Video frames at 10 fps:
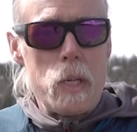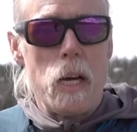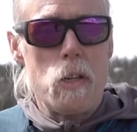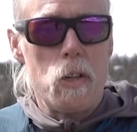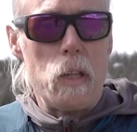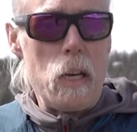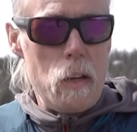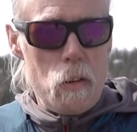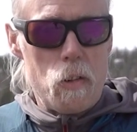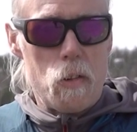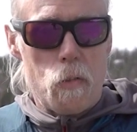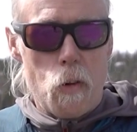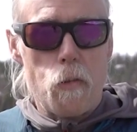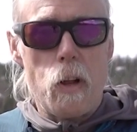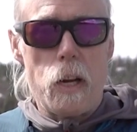potential is
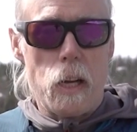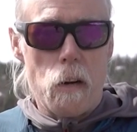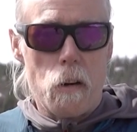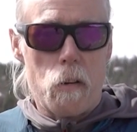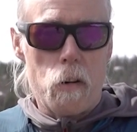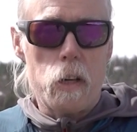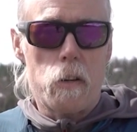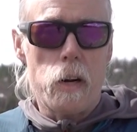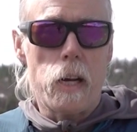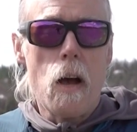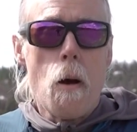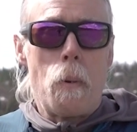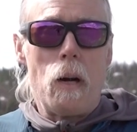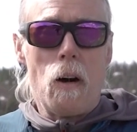for flooding here in Crooked Creek, but